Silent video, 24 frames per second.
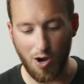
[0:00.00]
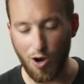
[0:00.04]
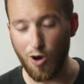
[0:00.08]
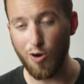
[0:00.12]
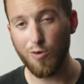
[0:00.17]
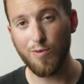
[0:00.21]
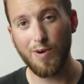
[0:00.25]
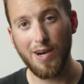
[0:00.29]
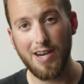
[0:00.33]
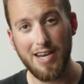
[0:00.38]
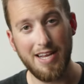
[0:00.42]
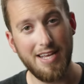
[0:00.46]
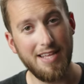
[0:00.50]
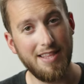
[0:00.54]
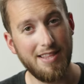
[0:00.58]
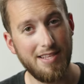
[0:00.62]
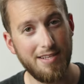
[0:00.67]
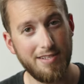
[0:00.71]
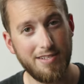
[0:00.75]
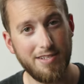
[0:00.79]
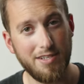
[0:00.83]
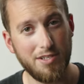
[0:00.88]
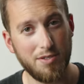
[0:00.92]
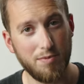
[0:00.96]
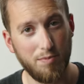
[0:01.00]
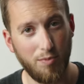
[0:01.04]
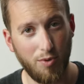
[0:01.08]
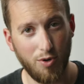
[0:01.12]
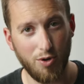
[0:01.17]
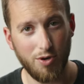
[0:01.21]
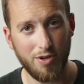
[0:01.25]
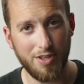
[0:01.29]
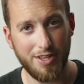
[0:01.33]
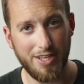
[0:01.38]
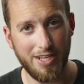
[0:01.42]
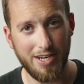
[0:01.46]
Already, this is
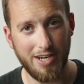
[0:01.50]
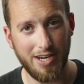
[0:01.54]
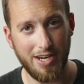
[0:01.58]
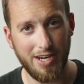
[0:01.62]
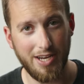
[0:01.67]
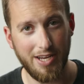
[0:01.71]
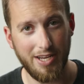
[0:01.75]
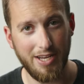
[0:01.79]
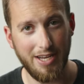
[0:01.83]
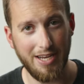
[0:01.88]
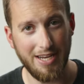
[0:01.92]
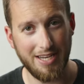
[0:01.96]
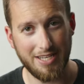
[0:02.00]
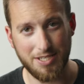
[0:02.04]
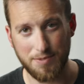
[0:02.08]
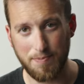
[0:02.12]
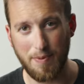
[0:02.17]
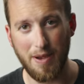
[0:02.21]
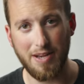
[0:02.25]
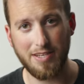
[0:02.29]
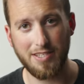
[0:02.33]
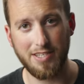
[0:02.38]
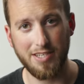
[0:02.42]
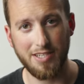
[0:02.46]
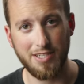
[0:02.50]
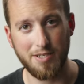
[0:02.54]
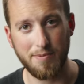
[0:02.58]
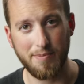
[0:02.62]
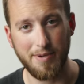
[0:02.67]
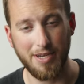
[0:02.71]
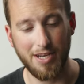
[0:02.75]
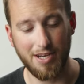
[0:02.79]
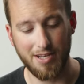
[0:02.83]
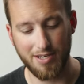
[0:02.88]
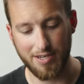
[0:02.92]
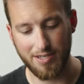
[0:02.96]
more than I expected, to
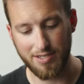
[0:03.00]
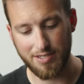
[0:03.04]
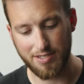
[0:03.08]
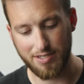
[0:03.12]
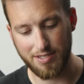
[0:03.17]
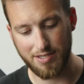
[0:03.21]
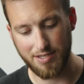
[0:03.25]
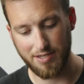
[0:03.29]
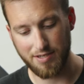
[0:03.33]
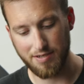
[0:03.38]
be honest.